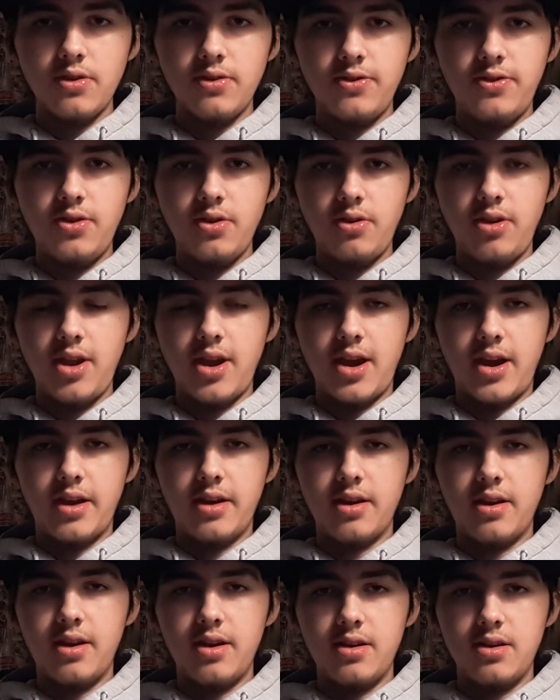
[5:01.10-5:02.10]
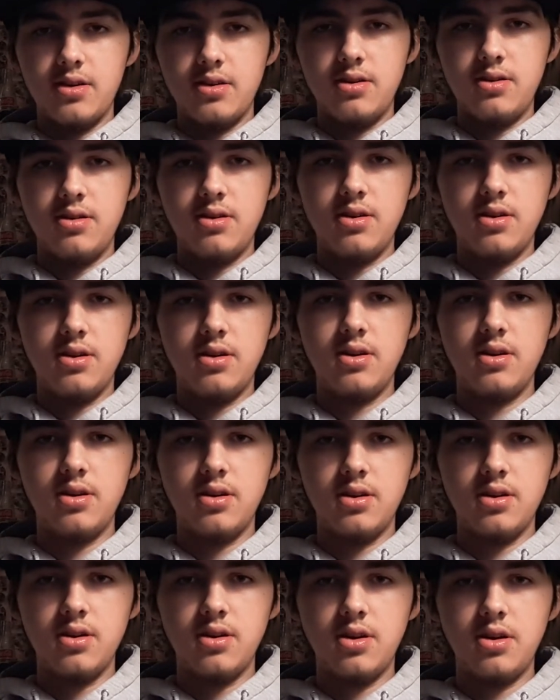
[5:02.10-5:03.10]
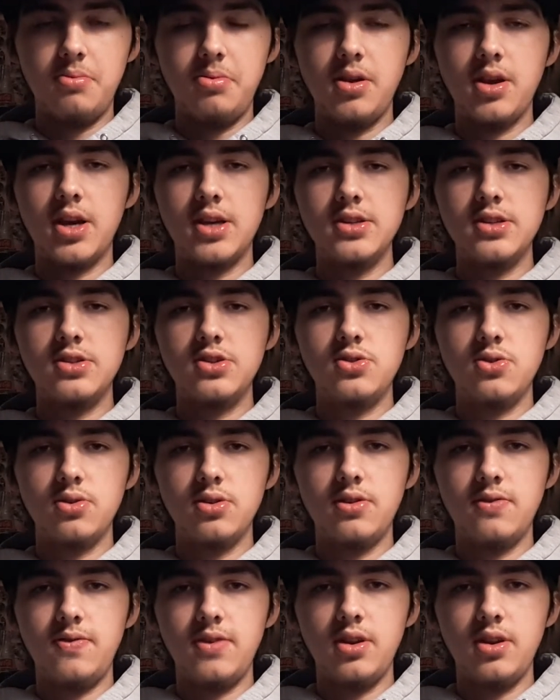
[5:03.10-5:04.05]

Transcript: So yeah, hope you guys enjoyed the